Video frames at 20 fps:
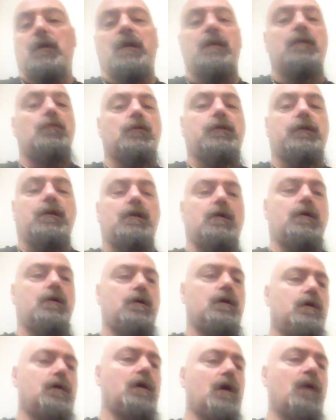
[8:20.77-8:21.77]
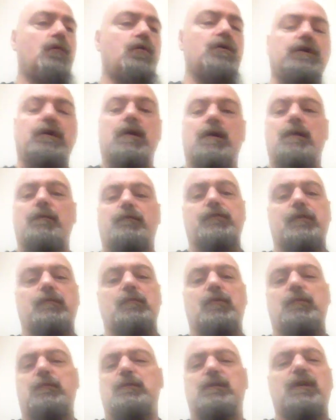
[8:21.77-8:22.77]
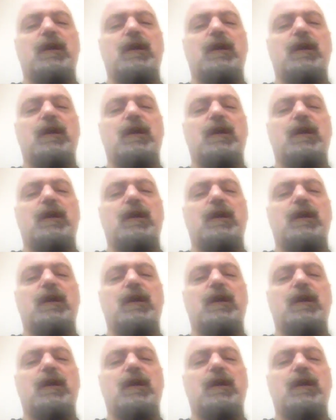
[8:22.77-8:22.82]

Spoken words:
I don't care. I wouldn't care if someone